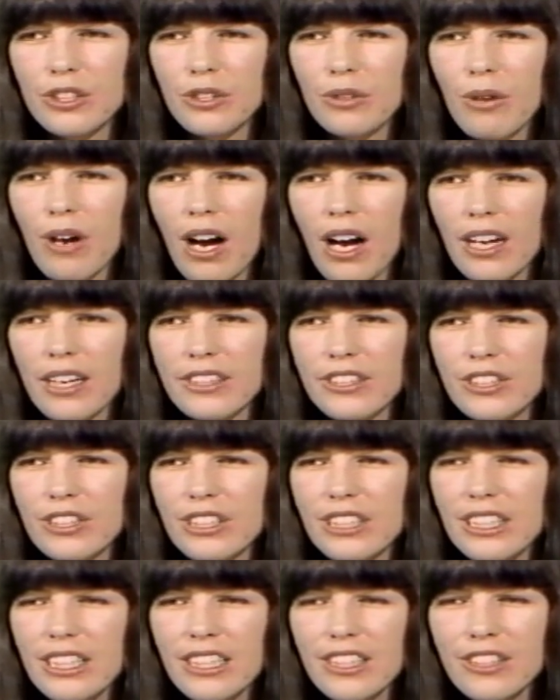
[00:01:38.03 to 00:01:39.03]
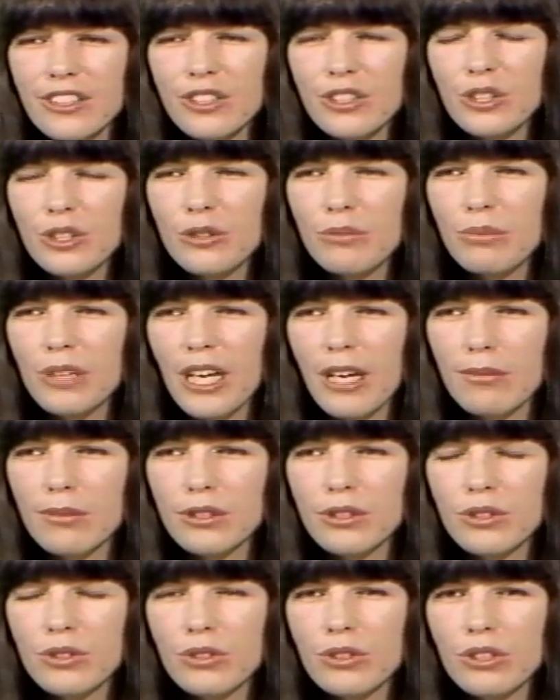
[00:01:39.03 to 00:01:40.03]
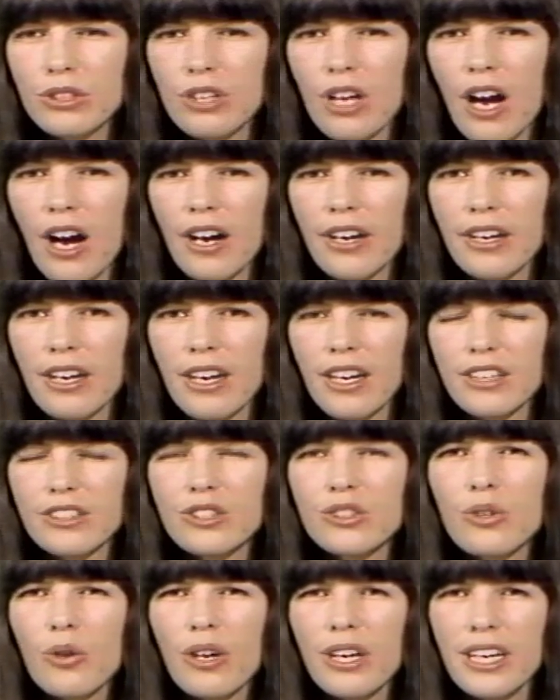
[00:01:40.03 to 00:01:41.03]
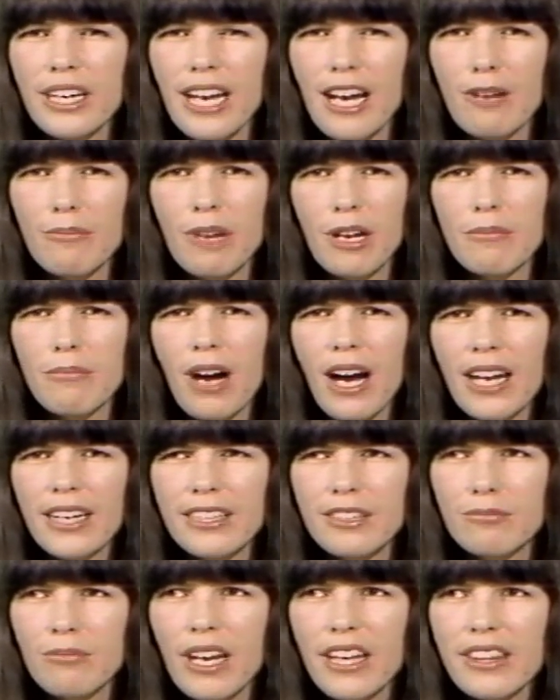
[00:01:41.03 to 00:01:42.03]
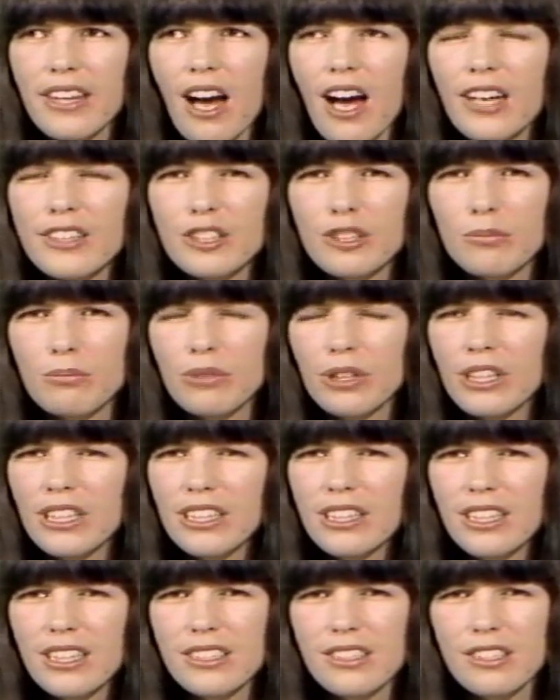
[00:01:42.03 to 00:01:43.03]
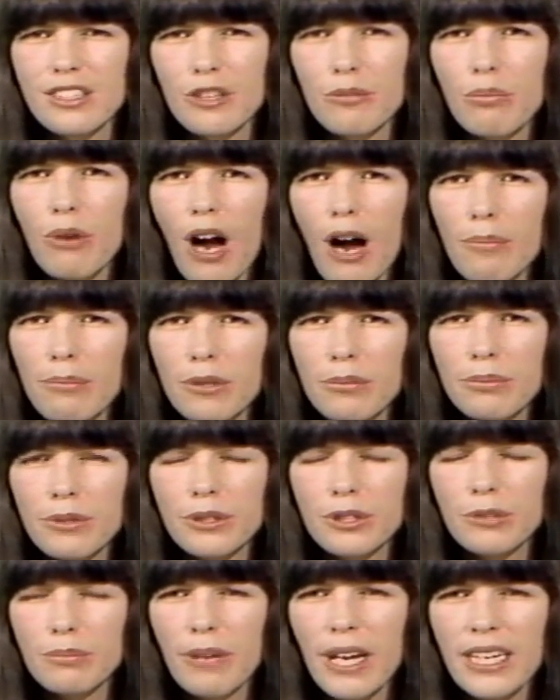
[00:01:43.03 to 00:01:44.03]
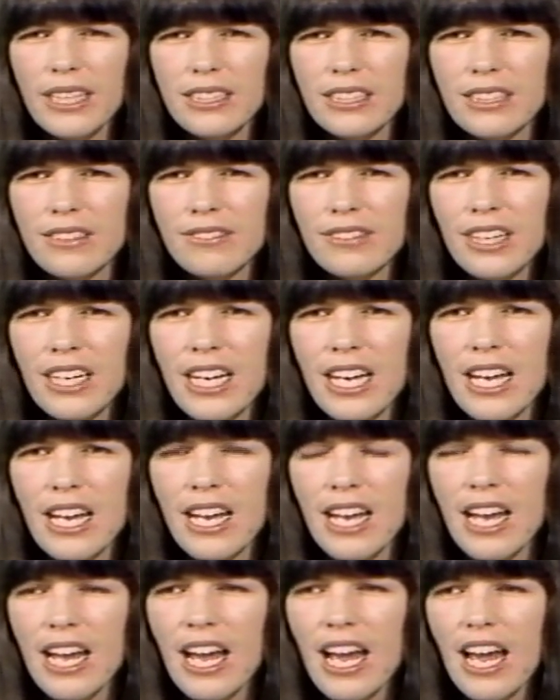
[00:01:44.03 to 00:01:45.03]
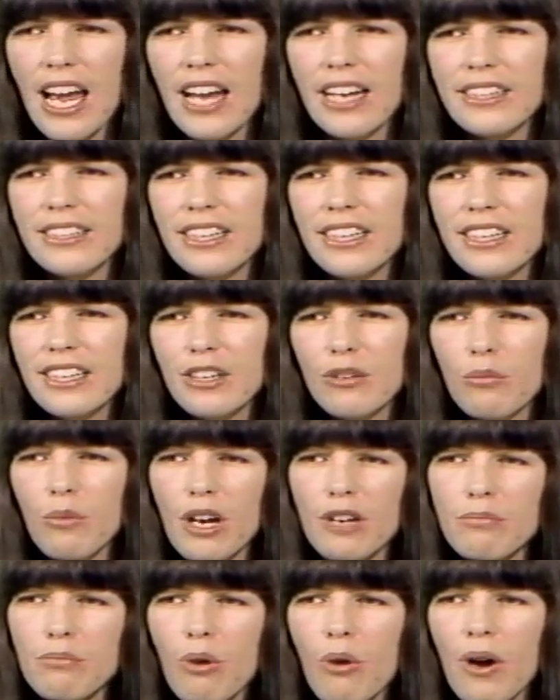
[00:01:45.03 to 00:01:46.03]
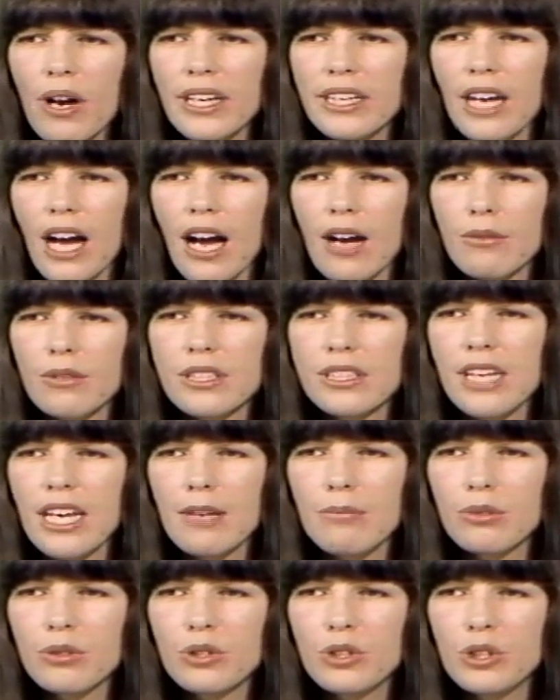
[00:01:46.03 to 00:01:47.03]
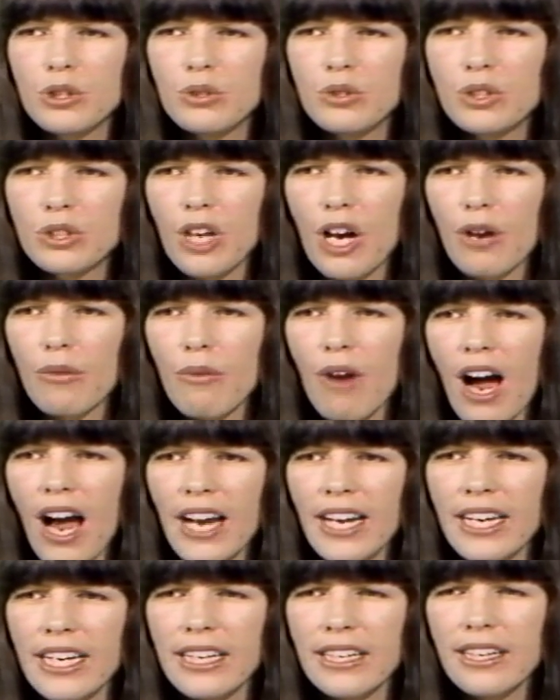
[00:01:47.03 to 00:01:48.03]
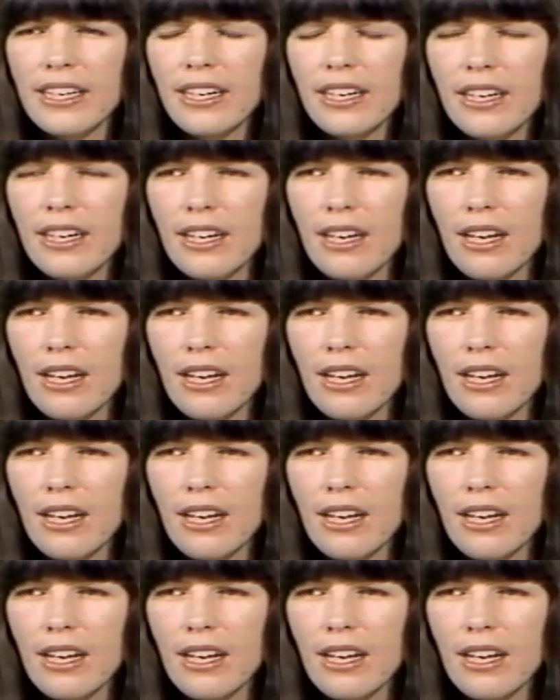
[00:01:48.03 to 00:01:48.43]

To, uh, it took years to be able to start uh, sorting out my mind and my thoughts and putting things in their proper perspective. And then at one point, I was able to start writing